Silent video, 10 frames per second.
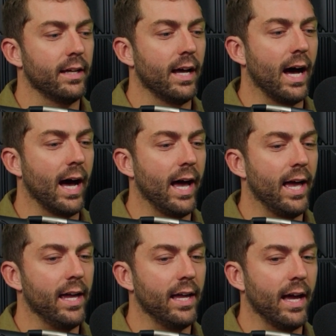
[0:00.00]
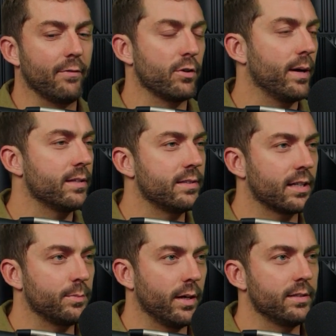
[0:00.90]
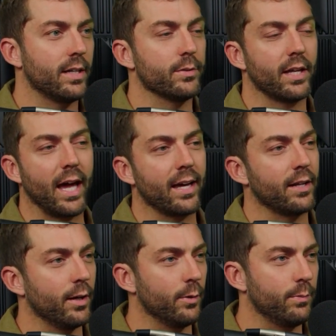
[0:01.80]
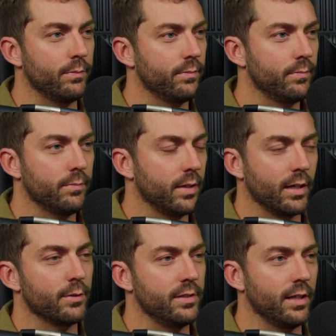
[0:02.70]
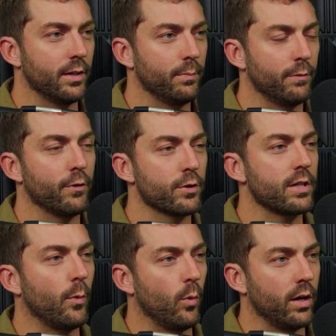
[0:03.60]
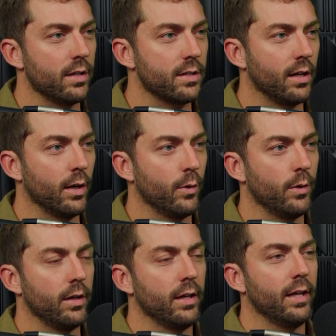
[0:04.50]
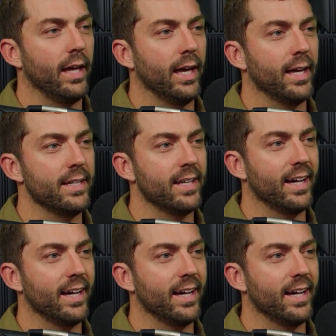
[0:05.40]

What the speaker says: after about 6 months, I was like, I gotta go see her. But first I wanted to go and